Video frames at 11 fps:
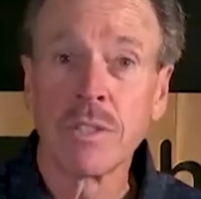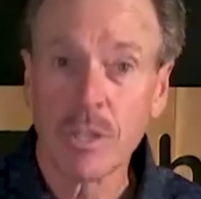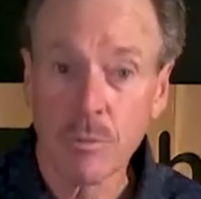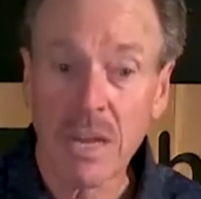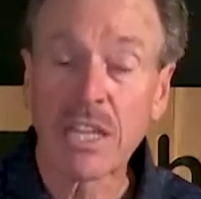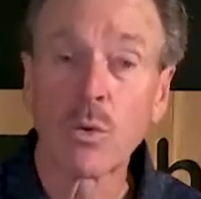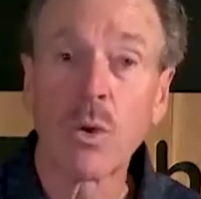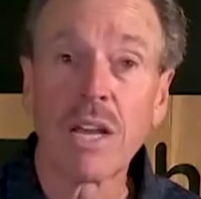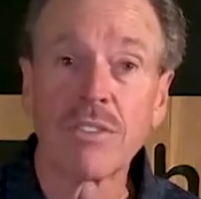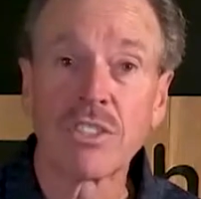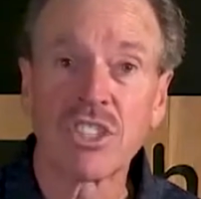He'll make a
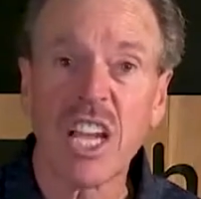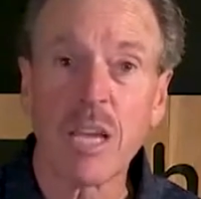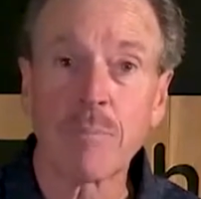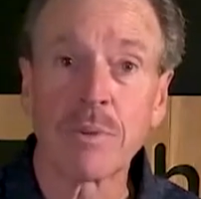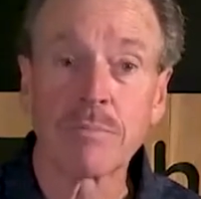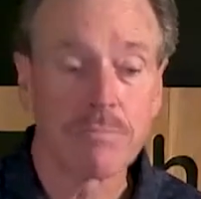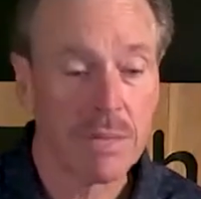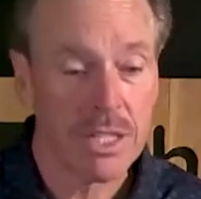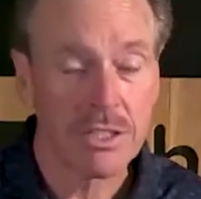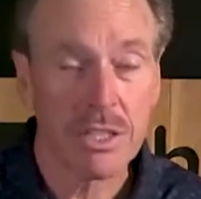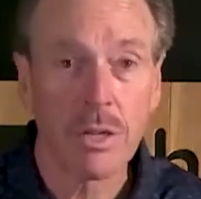way of escape, and
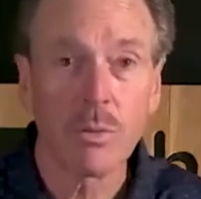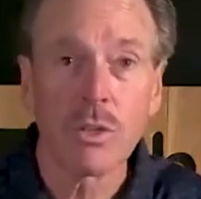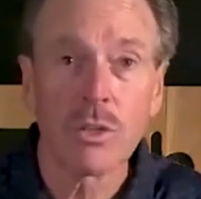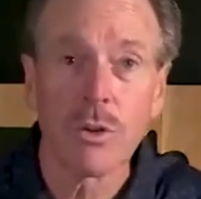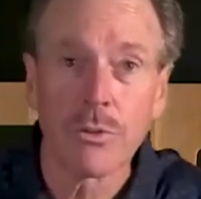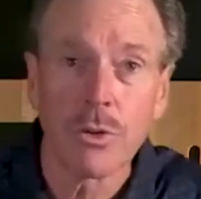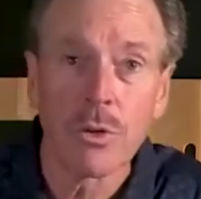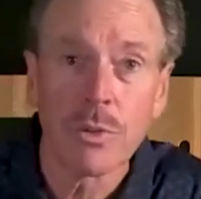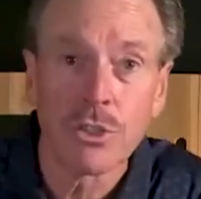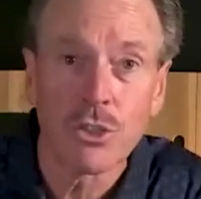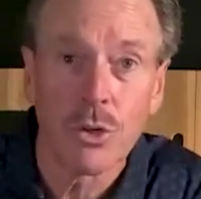bless God, we'll go through it
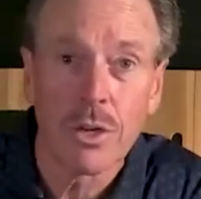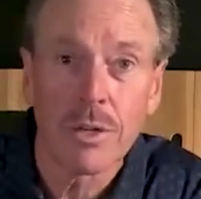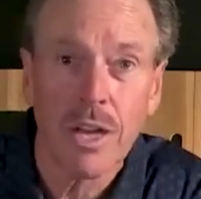with joy.